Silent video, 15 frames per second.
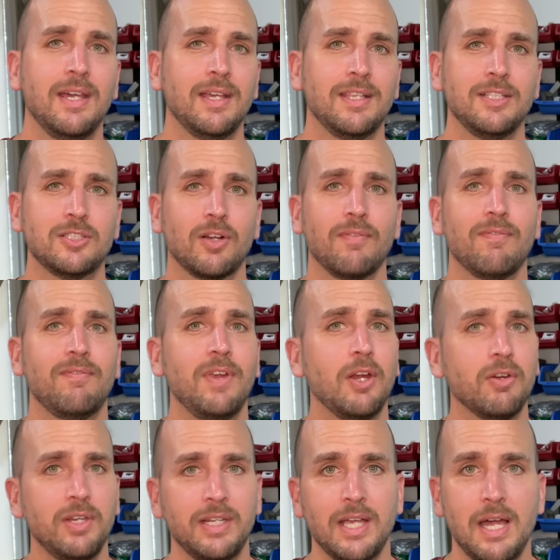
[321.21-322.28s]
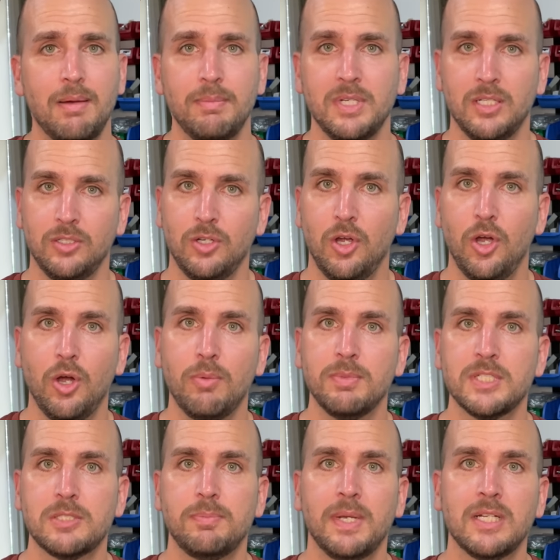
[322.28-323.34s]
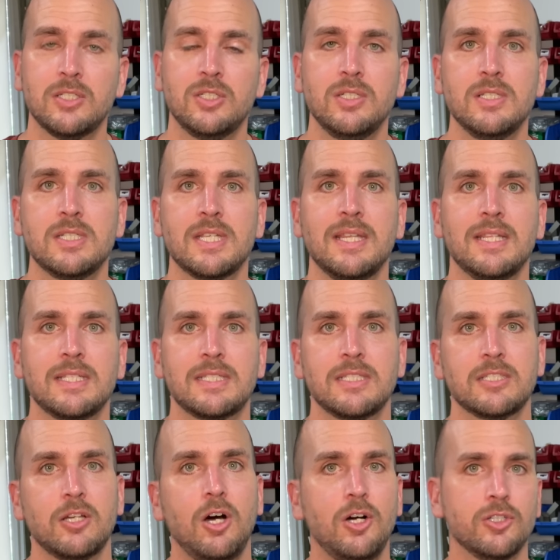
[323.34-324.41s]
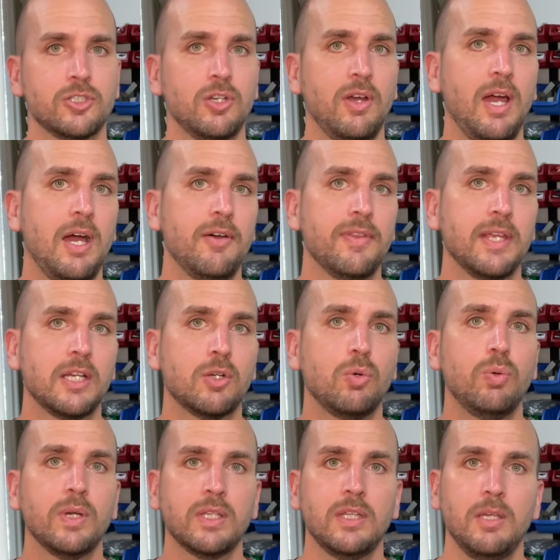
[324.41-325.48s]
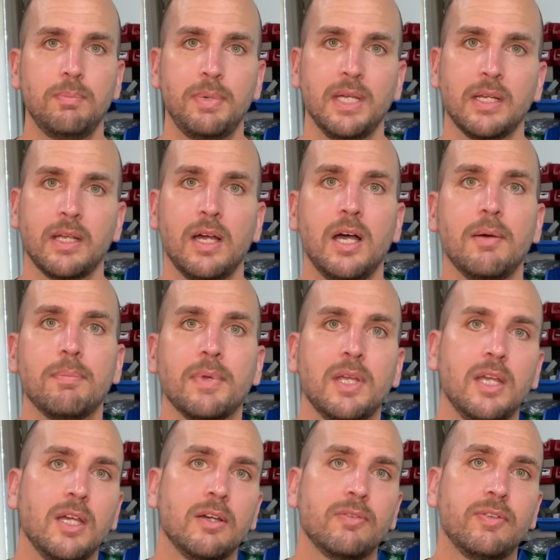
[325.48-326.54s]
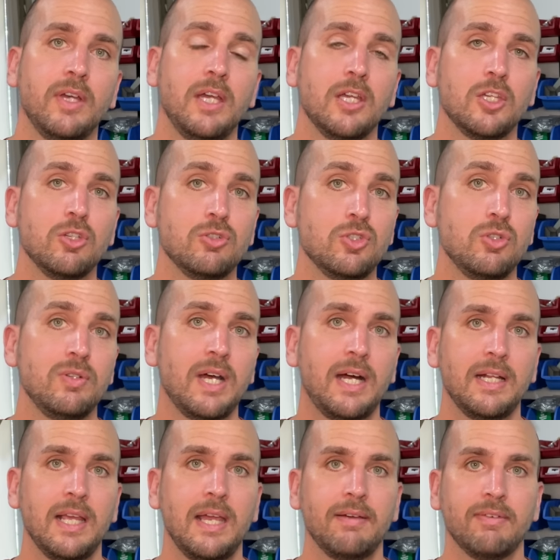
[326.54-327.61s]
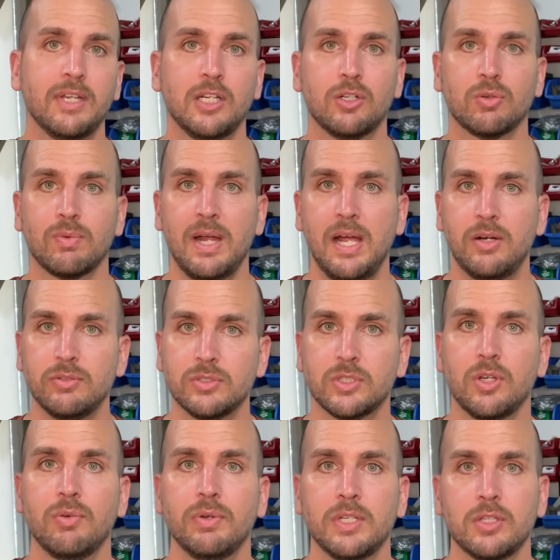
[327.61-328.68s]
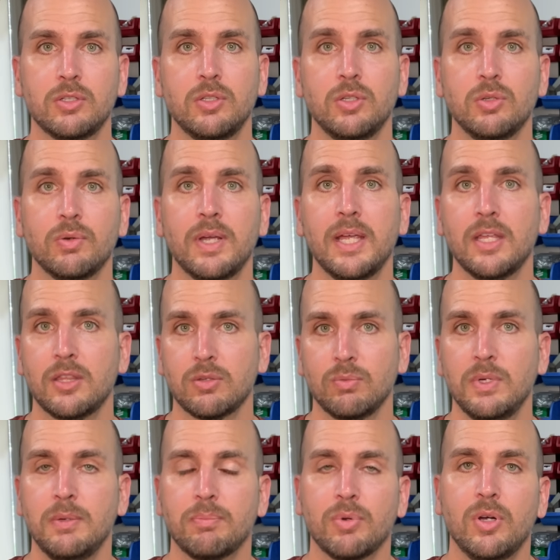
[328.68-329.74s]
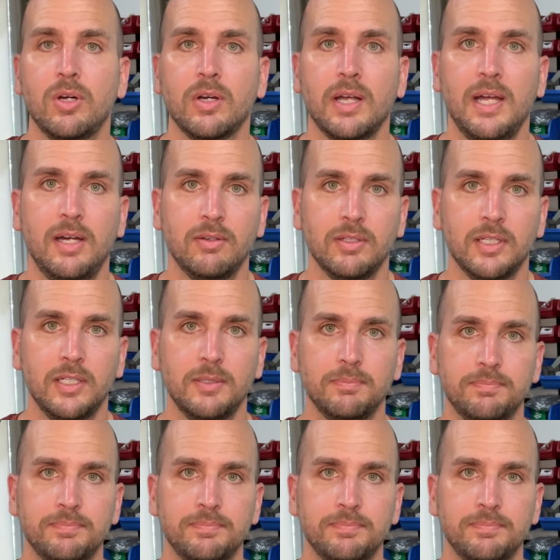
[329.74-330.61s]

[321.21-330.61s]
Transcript: These are very common in home inspections, and this is also how they quickly pick up if you do not have a ground going to a three-prong outlet.